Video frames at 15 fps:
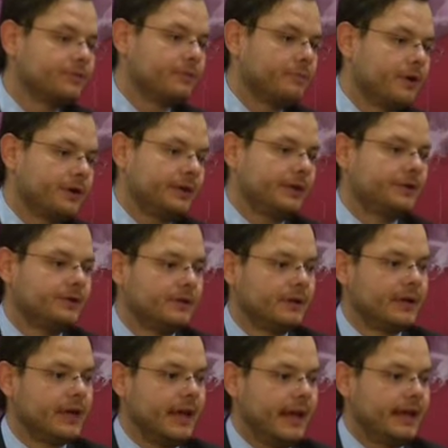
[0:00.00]
of the money,
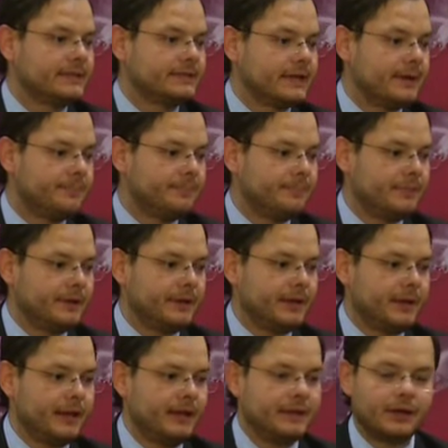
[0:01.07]
ends up
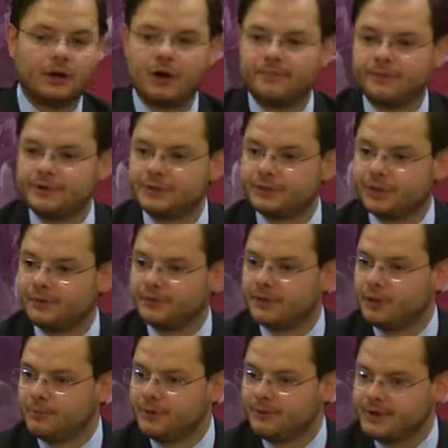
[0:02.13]
in the coffers of the
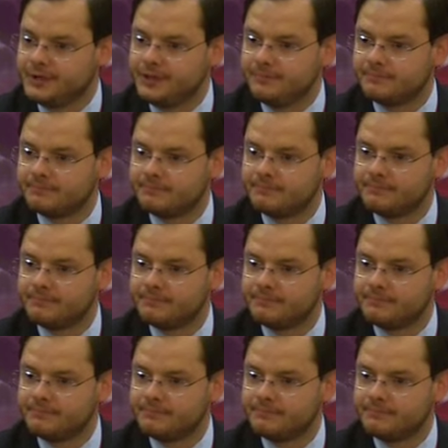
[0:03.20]
Cuban regime.